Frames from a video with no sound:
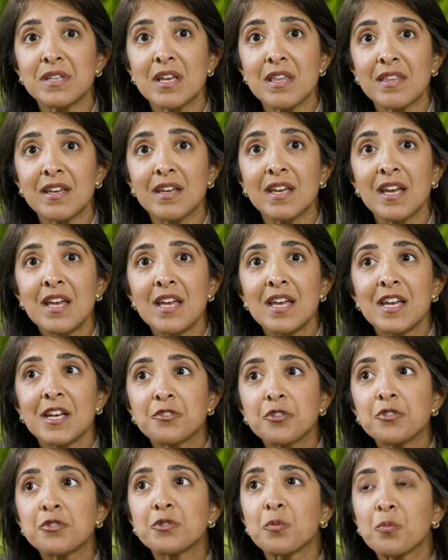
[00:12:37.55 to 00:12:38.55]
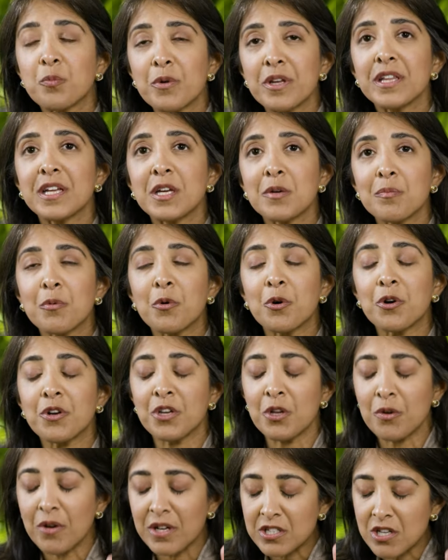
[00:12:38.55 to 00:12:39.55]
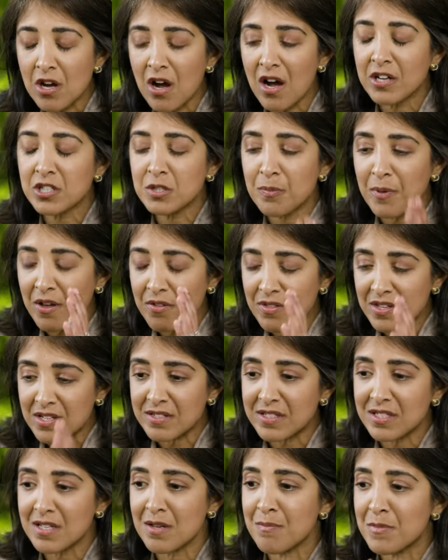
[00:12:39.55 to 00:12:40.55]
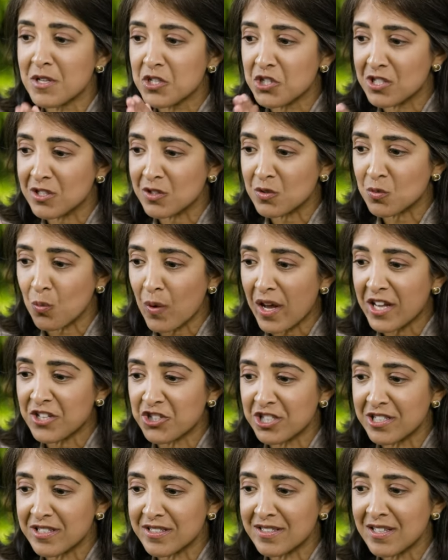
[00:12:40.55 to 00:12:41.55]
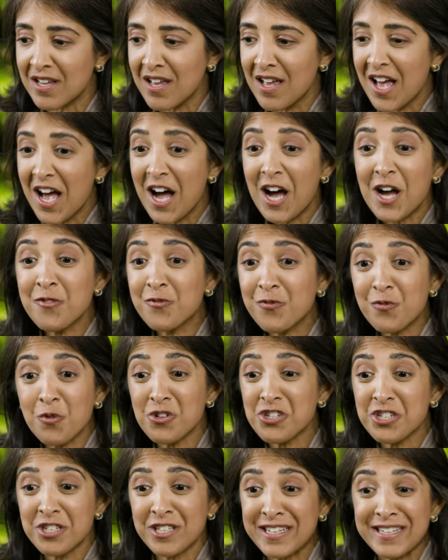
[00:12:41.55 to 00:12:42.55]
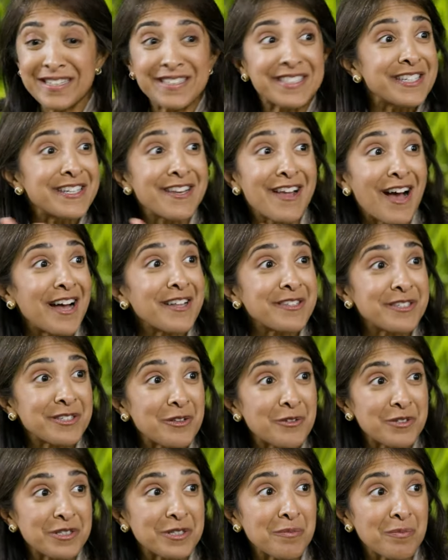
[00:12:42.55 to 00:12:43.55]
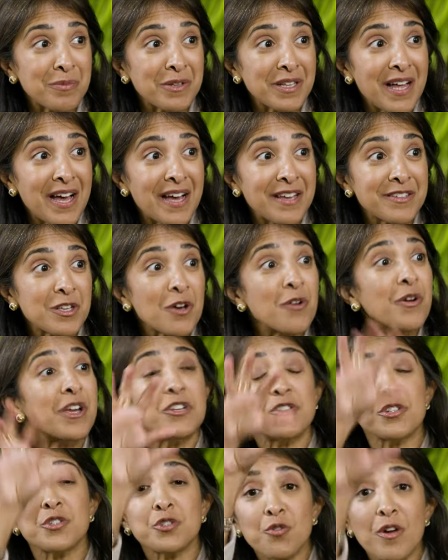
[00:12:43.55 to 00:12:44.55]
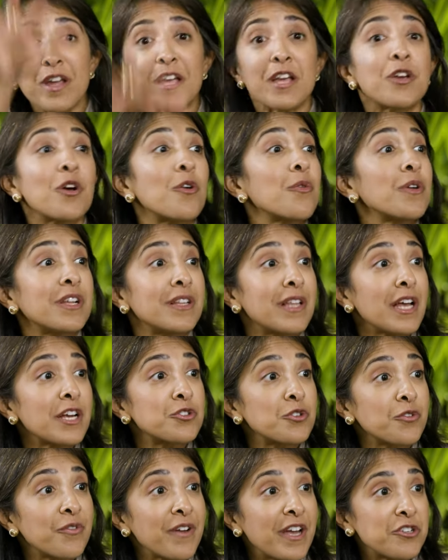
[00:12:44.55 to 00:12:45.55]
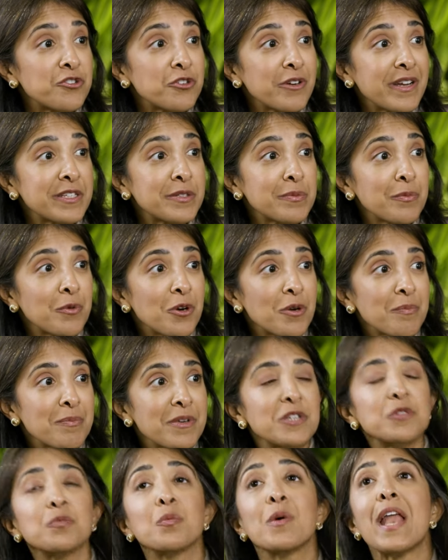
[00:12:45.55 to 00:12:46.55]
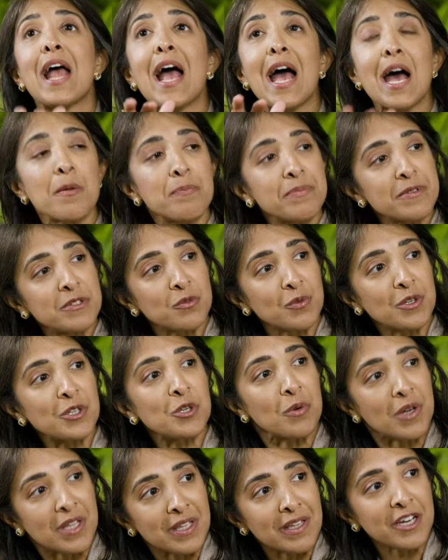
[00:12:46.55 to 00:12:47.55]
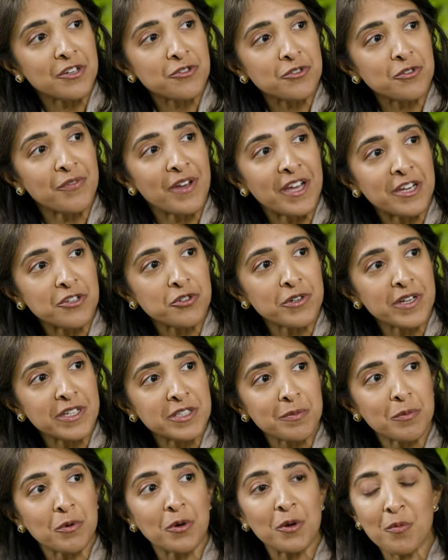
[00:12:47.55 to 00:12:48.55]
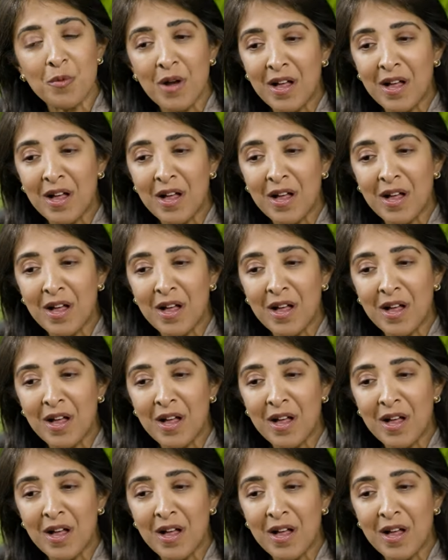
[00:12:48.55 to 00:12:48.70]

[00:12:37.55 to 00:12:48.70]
I think it's also really important. You know, I talked about these emissions wedges. Unfortunately, it's not so simple as, okay, just great, go and electrify transport. Because what happens when you electrify transport?